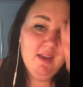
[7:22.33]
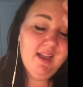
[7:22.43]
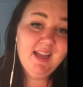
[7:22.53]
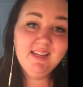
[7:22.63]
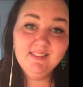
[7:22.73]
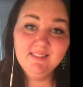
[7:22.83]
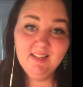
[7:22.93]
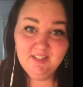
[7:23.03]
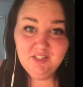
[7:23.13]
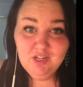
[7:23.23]
and I
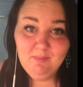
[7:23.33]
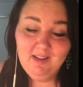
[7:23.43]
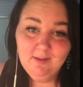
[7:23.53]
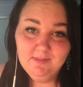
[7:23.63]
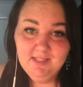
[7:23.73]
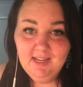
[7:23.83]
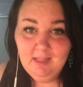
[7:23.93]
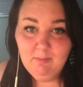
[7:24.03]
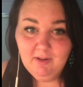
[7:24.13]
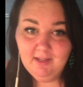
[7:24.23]
don't show my arms to
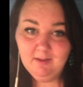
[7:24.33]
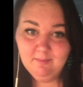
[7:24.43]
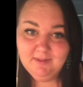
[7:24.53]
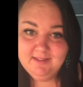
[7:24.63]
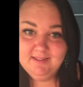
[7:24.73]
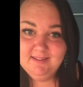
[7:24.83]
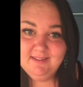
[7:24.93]
anybody, but